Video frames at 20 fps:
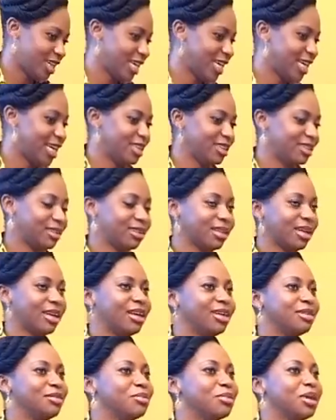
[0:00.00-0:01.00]
I had.
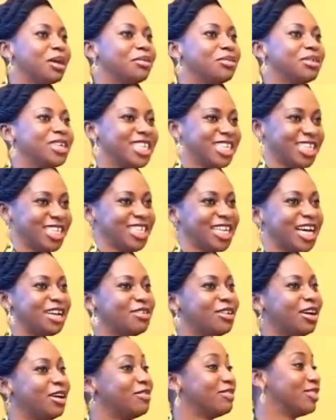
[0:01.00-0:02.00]
I, I wish.
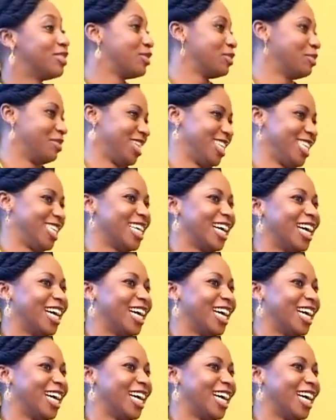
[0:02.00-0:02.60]
I don't have it too many